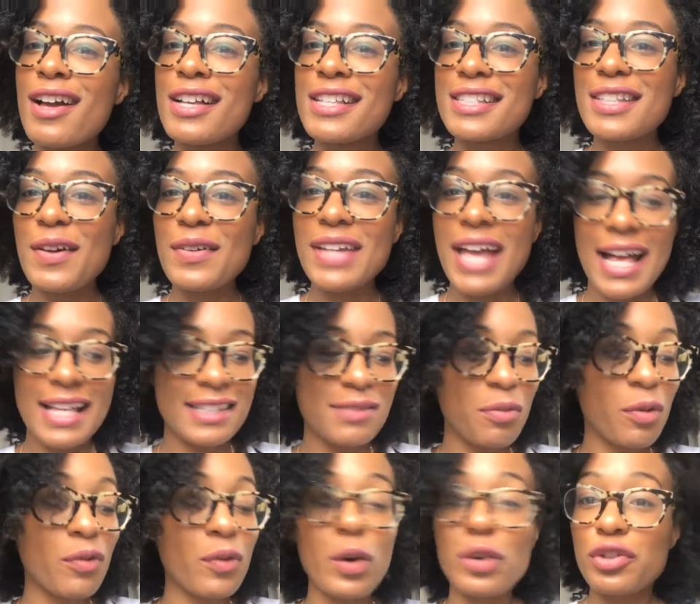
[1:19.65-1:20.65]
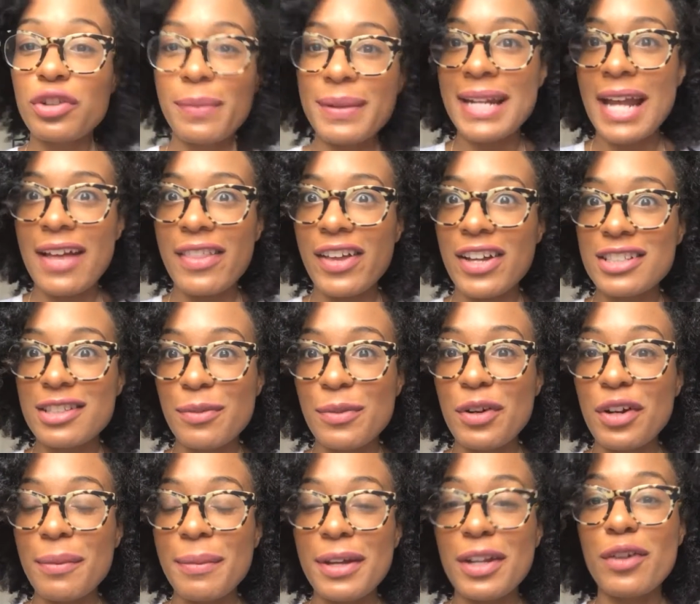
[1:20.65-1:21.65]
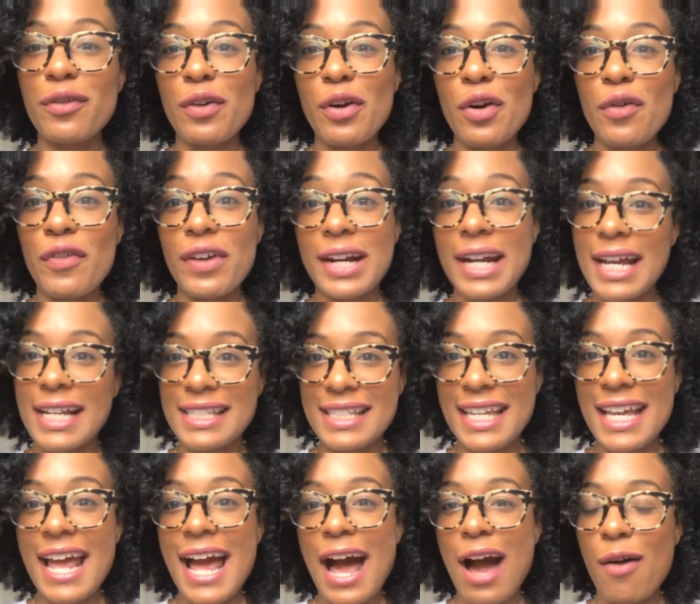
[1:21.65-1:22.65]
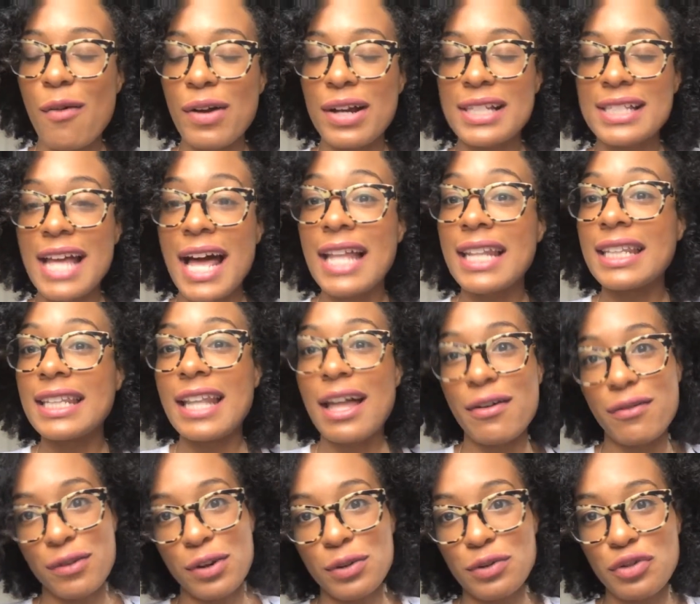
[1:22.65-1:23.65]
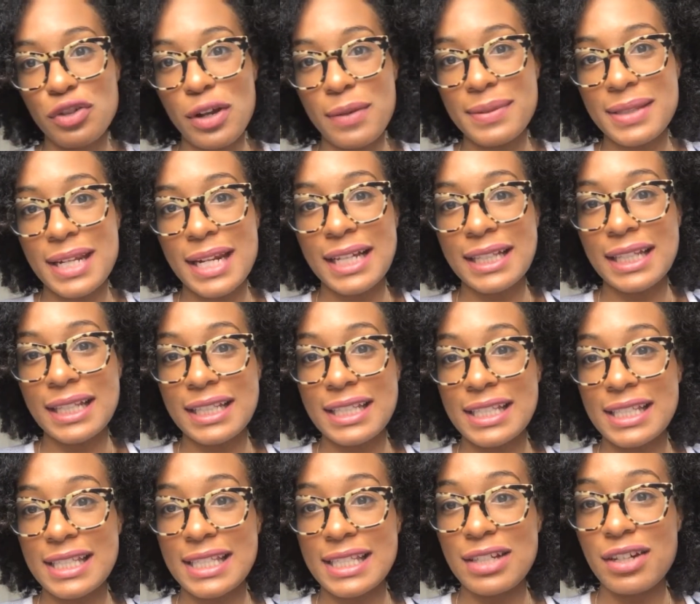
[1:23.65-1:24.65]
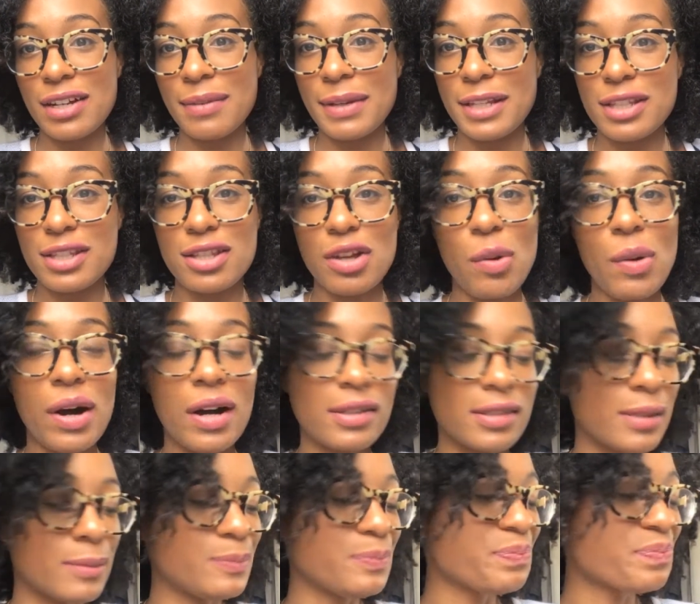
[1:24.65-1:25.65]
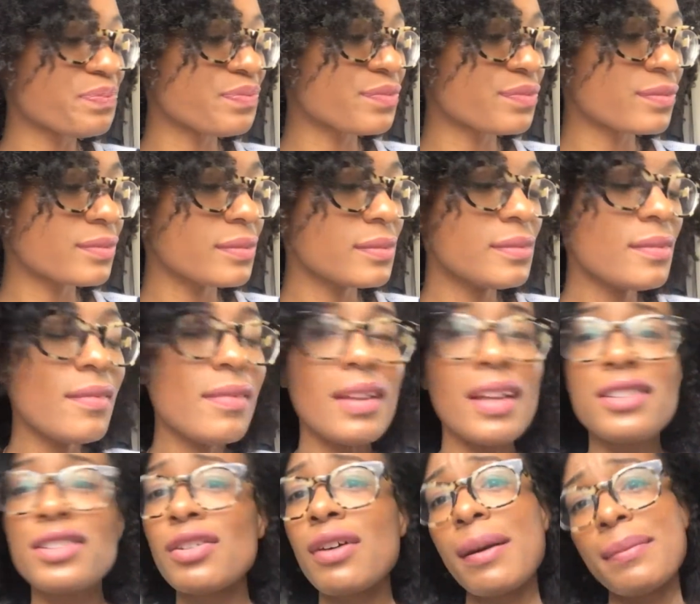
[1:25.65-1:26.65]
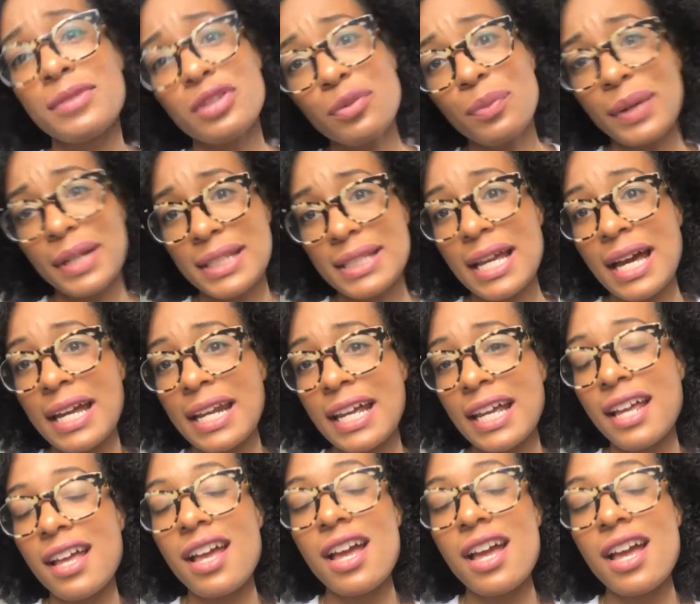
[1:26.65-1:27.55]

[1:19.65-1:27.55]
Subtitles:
So yes, we're road tripping down there. So we're going to be on the road for 19 hours. I love road trips, and I think this is going to be so awesome. So I'm super excited.